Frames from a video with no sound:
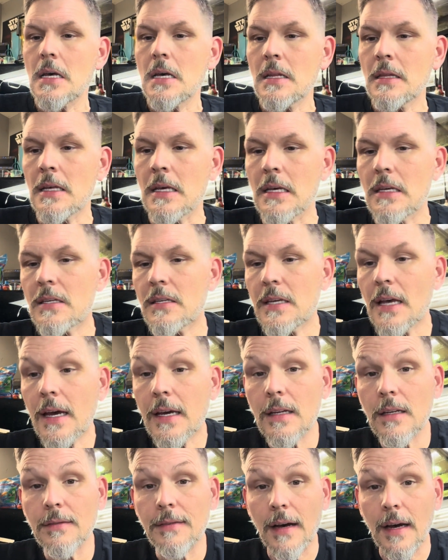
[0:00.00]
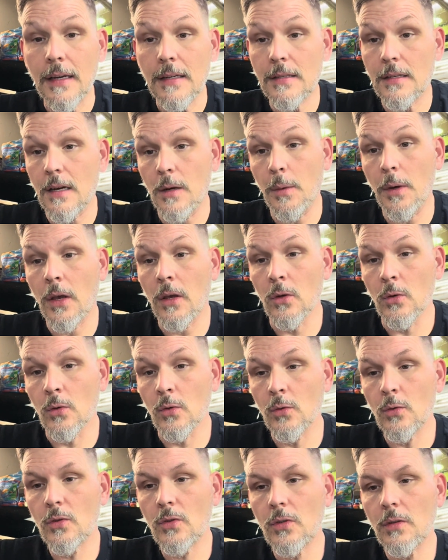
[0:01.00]
The second device that we
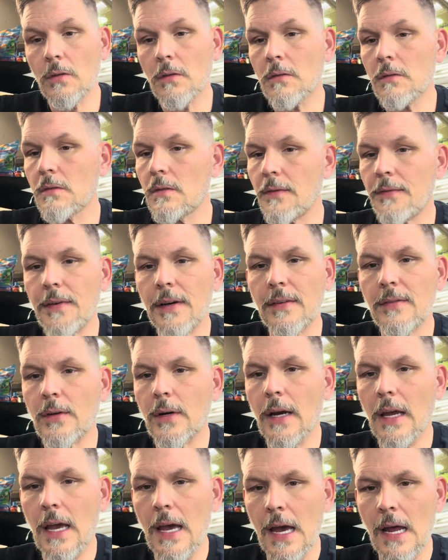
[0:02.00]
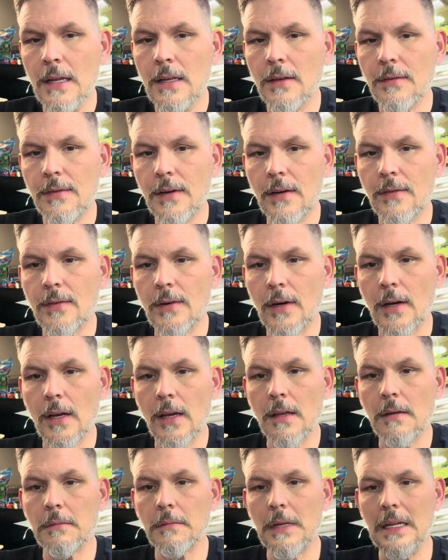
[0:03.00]
use, it's very, very handy, very, very
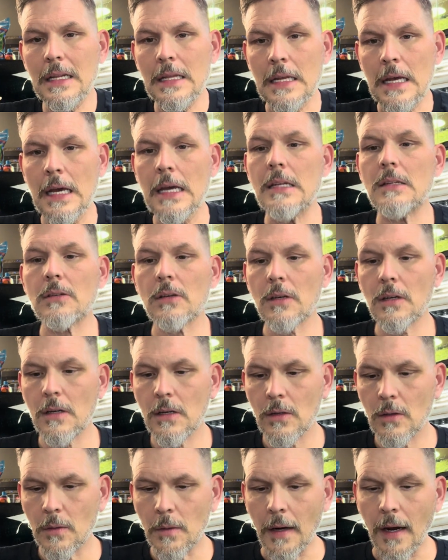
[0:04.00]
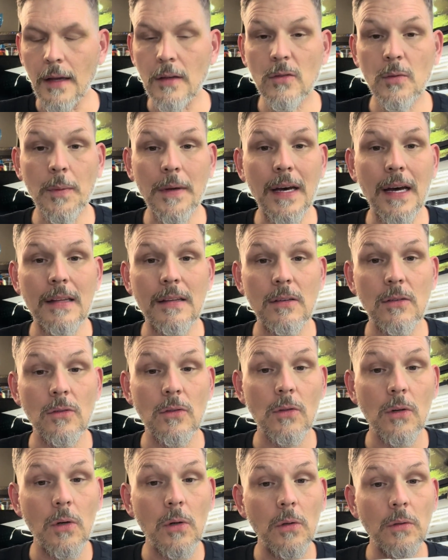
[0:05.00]
neat, right, is we got these
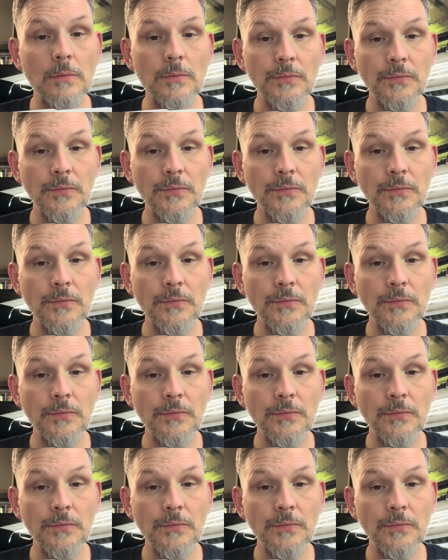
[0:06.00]
little